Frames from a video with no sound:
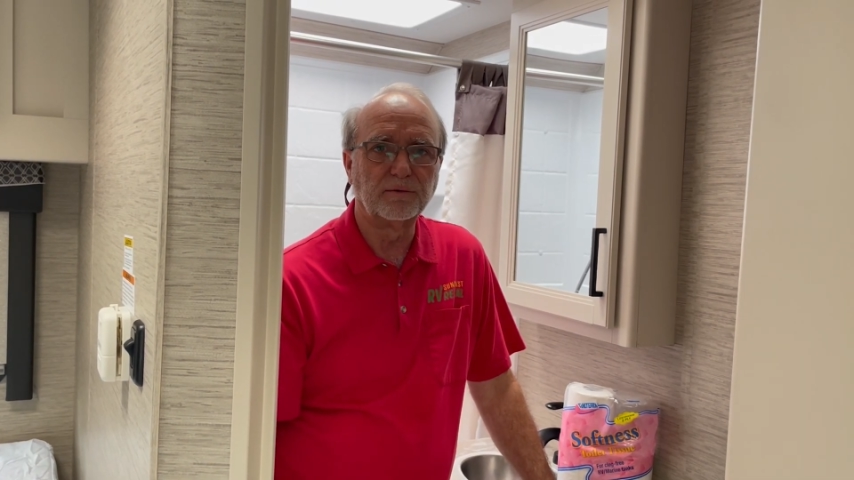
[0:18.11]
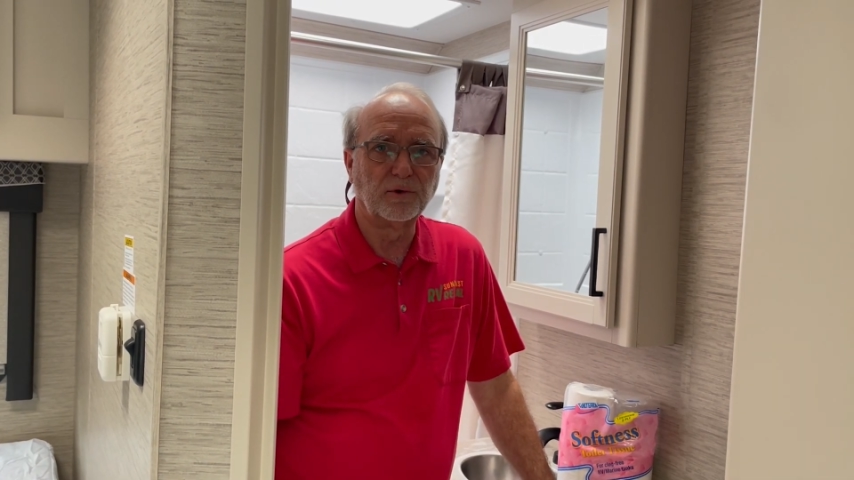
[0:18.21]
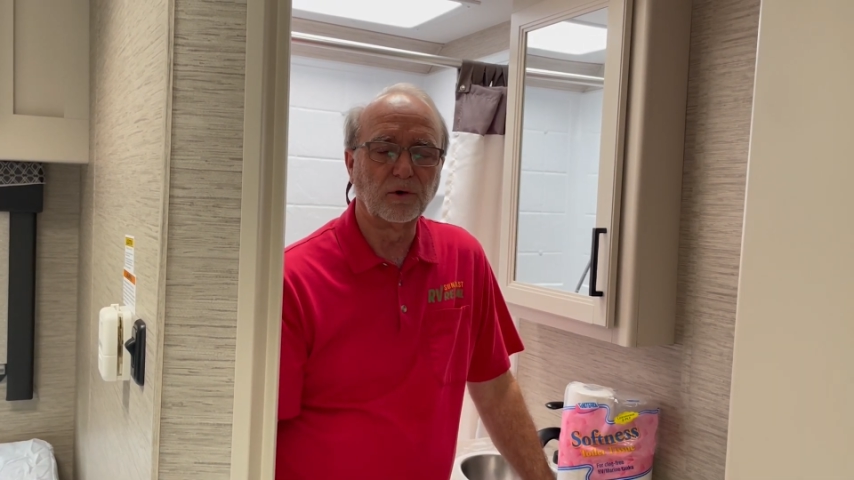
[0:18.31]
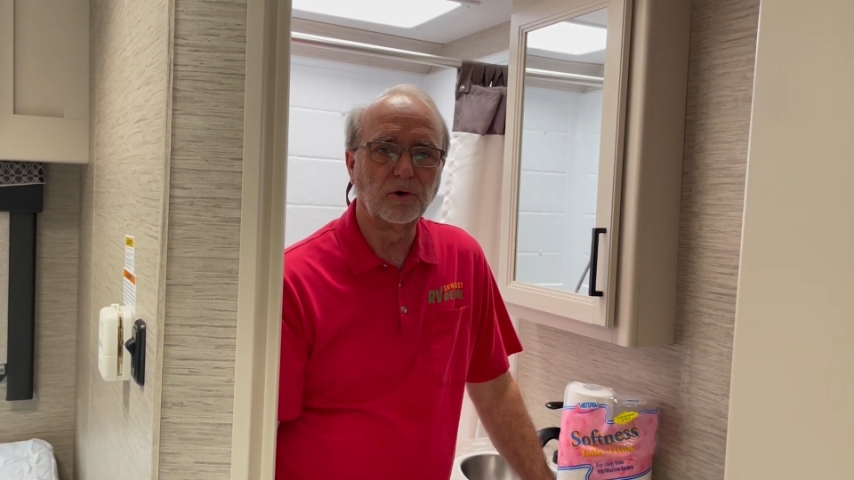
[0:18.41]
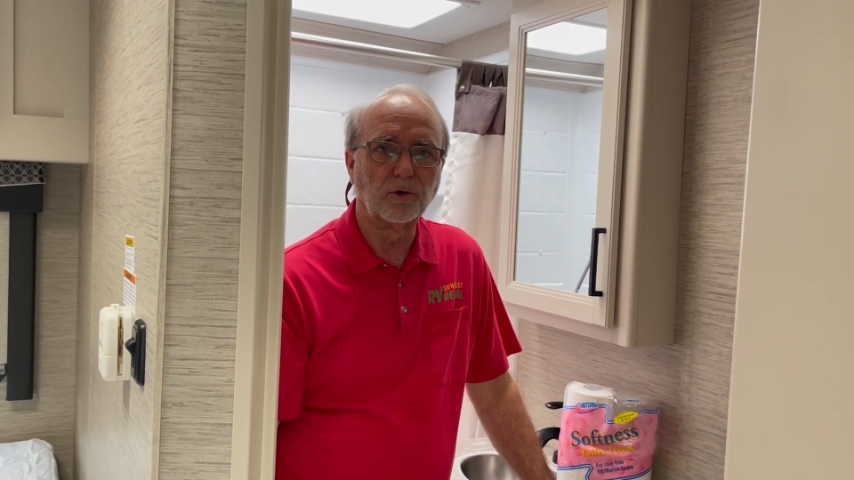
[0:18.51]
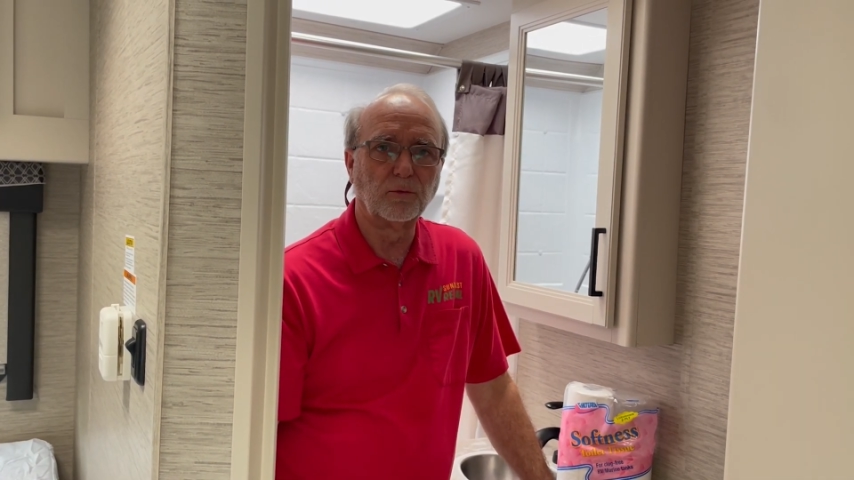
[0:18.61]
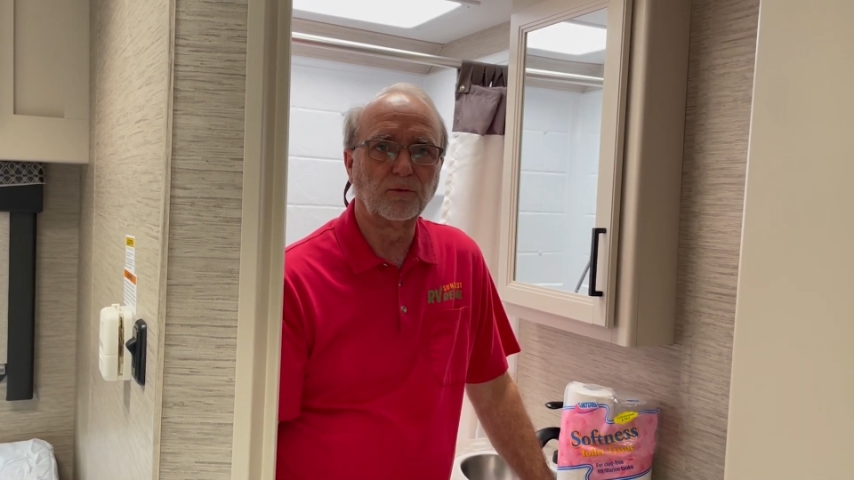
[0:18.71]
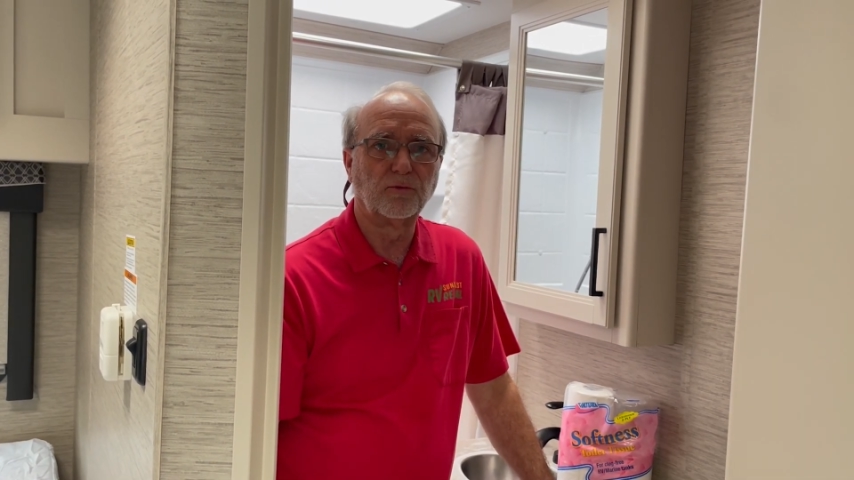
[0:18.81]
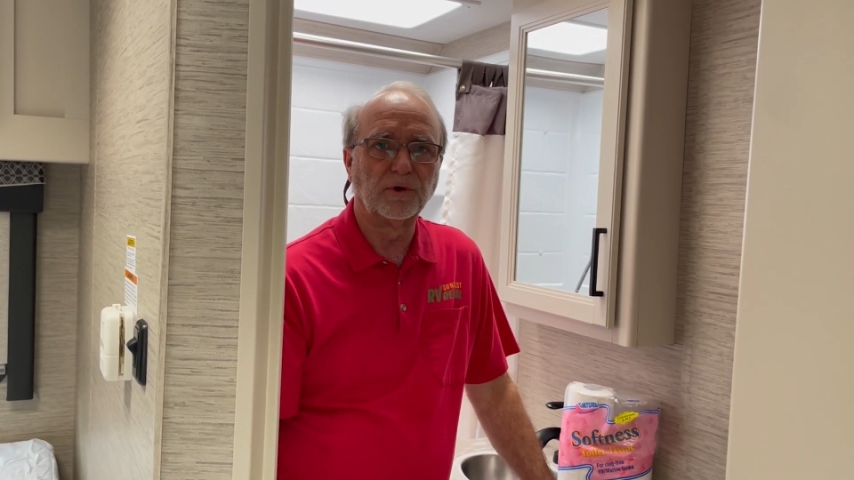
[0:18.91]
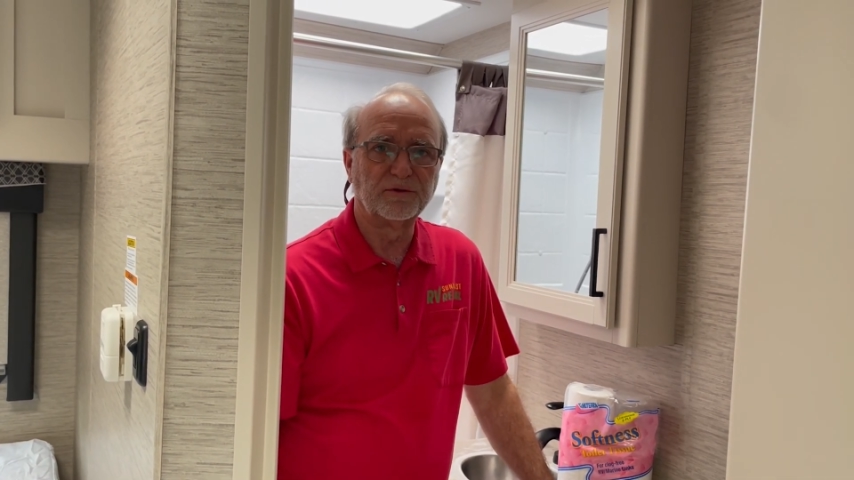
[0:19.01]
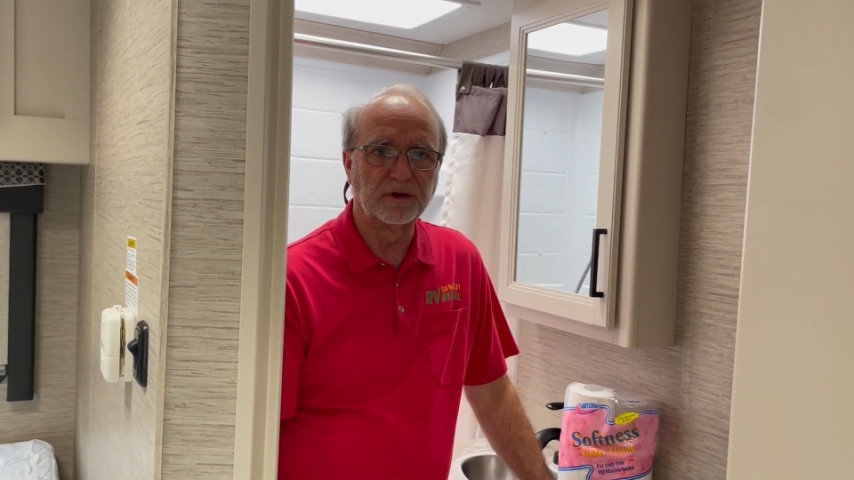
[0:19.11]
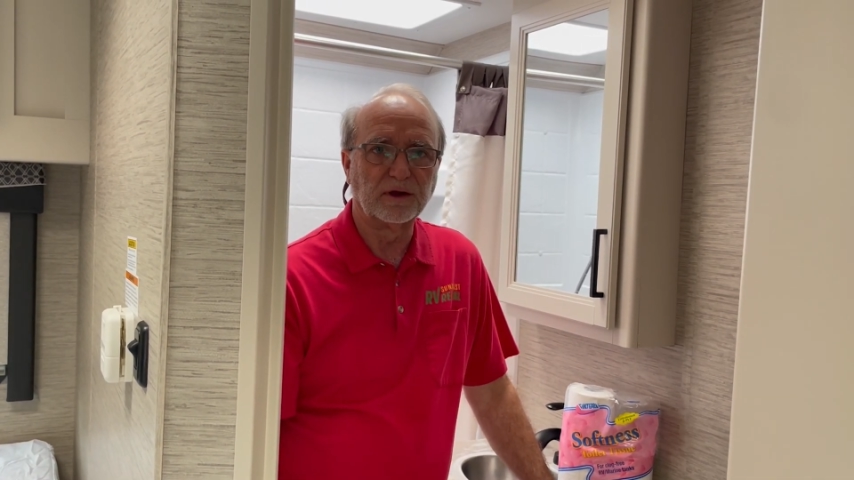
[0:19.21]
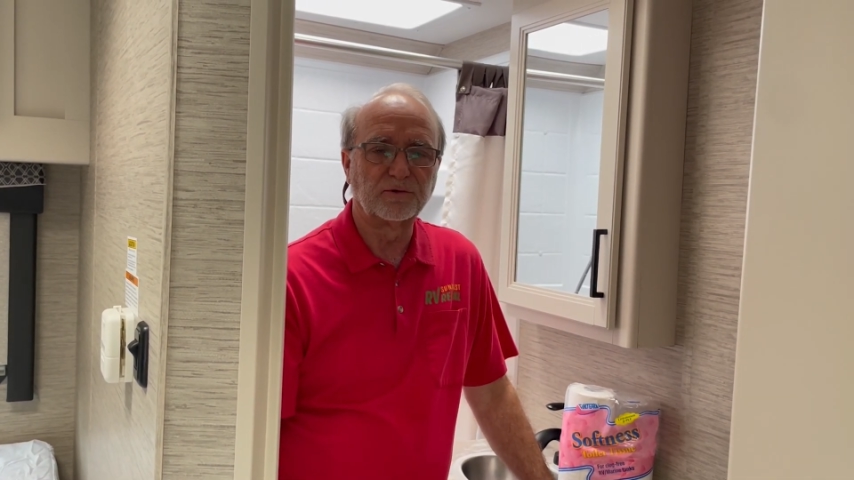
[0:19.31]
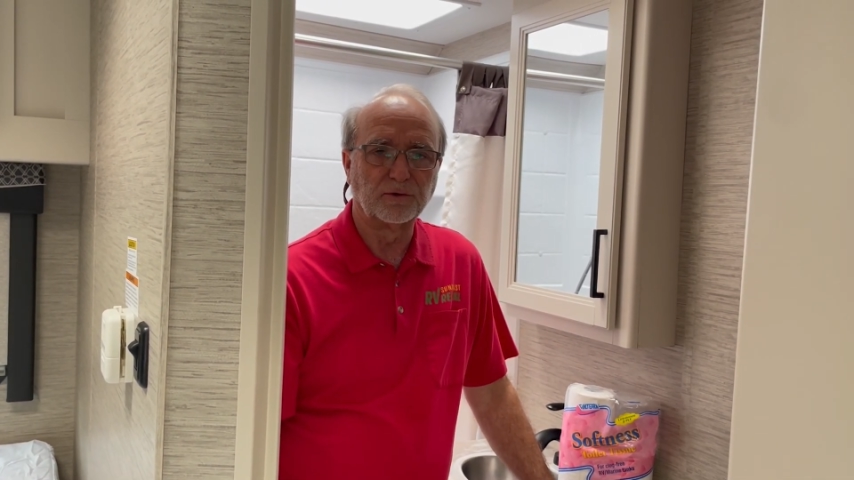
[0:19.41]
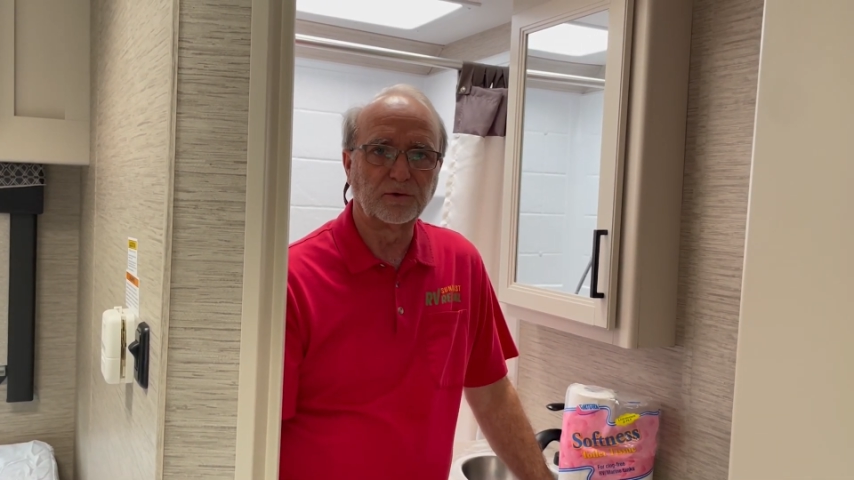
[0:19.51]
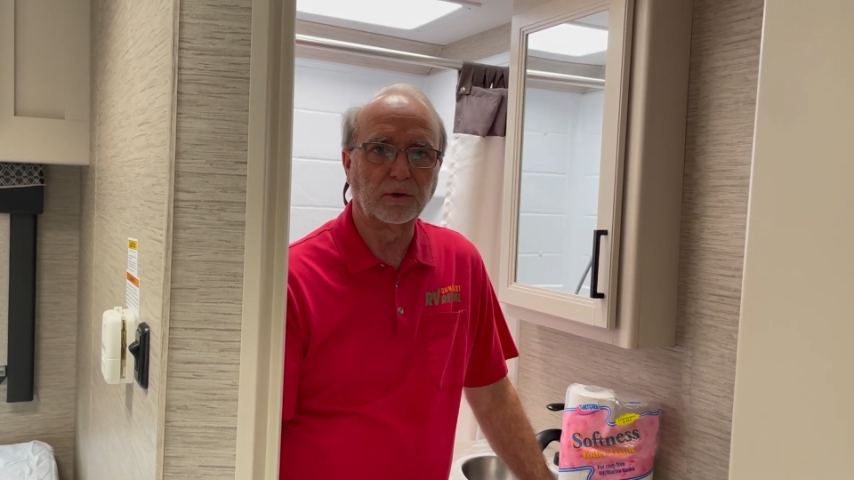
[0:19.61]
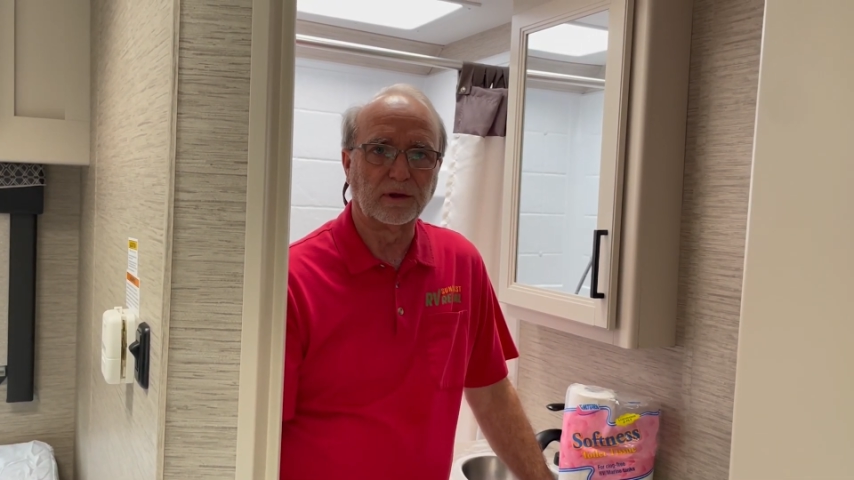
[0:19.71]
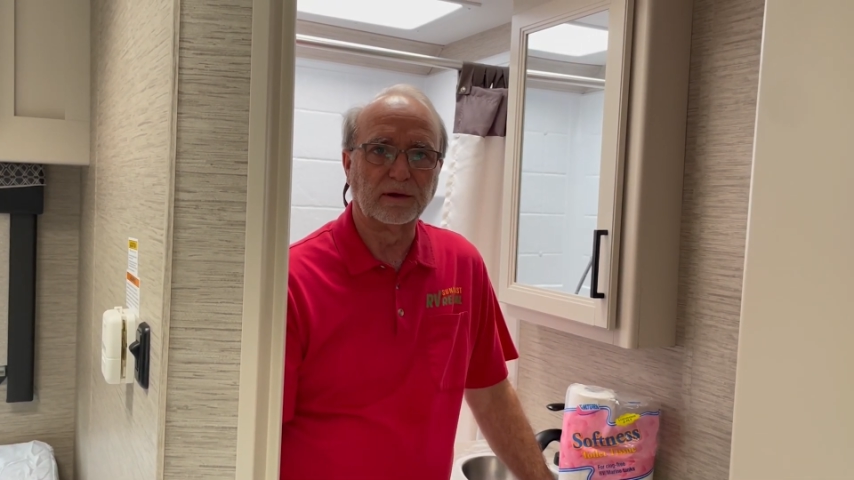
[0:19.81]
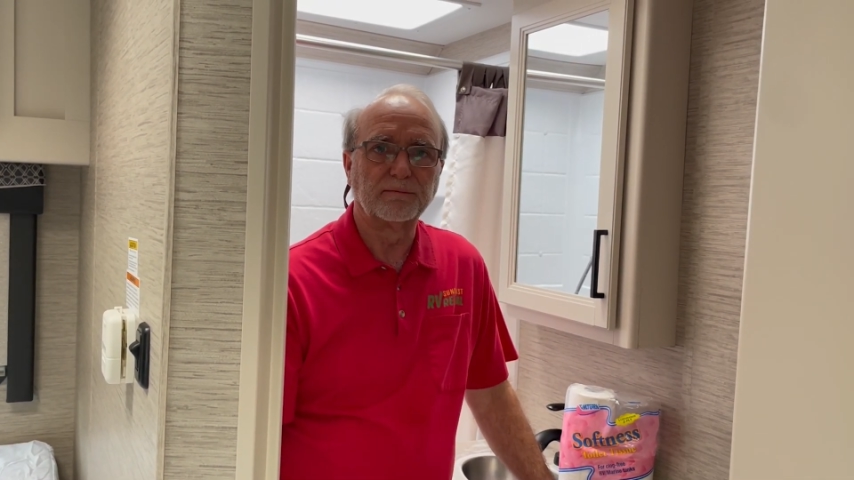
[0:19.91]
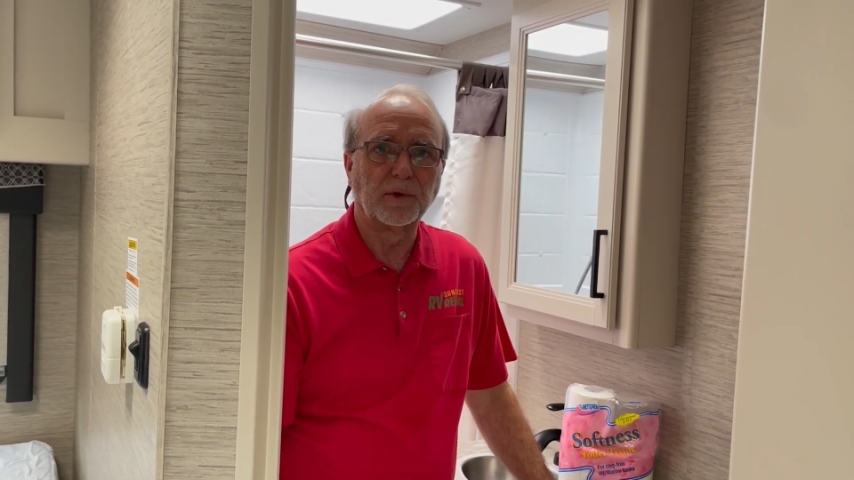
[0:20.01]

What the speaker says: your home residential toilet.